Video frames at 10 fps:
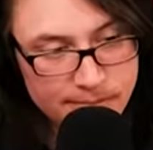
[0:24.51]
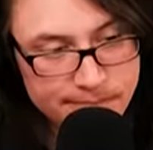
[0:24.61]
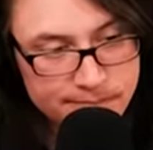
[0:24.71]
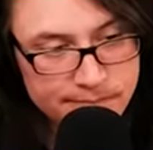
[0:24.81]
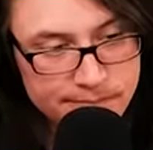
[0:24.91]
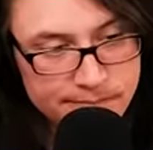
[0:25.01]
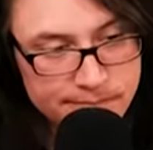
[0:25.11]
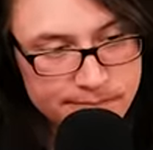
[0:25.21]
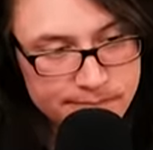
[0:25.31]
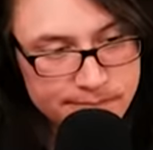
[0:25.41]

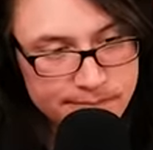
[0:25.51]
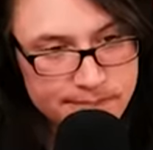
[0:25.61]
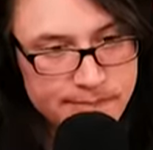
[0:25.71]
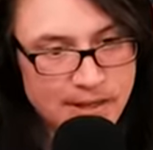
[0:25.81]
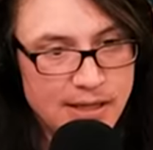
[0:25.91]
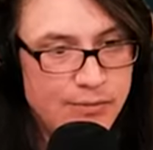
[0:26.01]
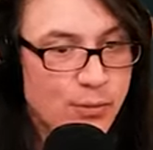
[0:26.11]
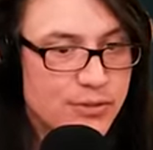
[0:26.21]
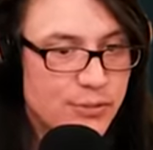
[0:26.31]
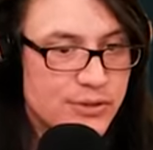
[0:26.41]
And if
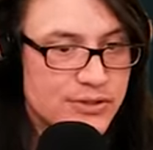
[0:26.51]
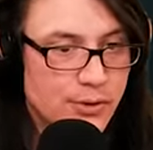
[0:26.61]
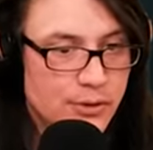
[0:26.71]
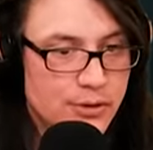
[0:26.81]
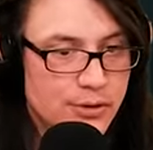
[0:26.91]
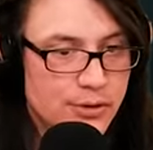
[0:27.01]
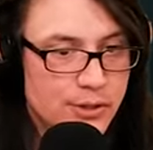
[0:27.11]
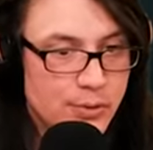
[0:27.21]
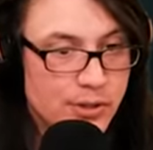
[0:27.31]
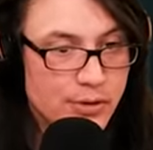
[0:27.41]
you went through this door,
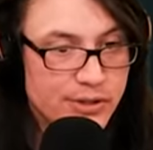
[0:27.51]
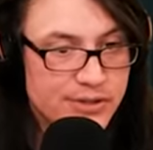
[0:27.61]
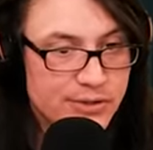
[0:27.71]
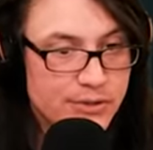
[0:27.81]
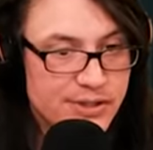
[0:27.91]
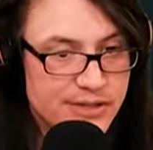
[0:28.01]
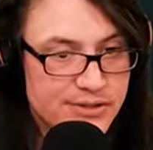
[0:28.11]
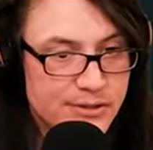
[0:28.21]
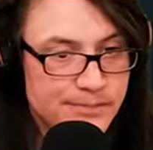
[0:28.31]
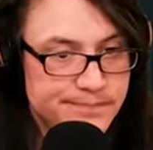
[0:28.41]
you were going to your
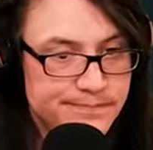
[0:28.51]
desk.